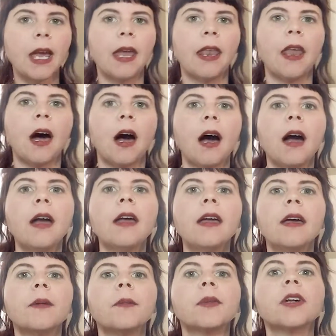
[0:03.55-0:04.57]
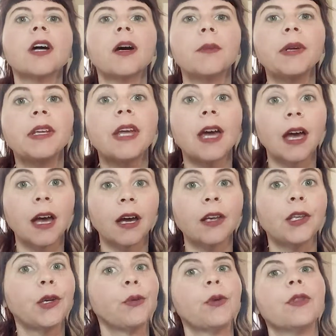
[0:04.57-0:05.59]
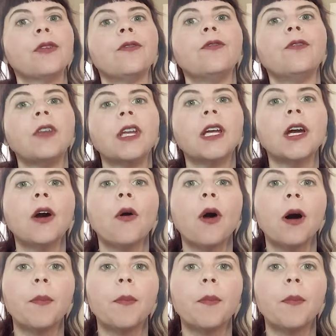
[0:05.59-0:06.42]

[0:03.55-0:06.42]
and I am coming at you with a video